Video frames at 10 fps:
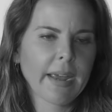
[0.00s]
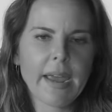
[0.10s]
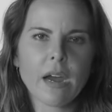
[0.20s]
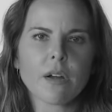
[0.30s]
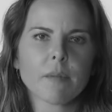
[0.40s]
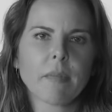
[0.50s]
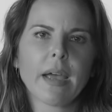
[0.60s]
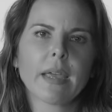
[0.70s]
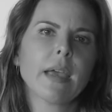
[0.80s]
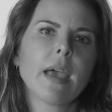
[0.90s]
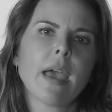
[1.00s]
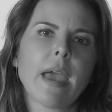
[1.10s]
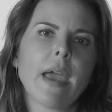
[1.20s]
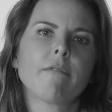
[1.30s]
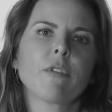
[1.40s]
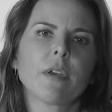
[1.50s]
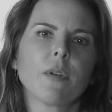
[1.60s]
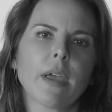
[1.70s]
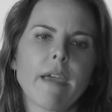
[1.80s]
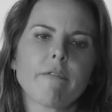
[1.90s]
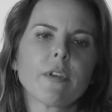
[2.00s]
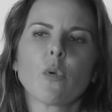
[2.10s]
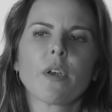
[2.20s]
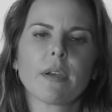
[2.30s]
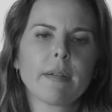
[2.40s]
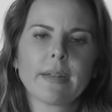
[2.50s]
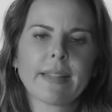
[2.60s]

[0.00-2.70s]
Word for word: hair, and my, Every, everywhere,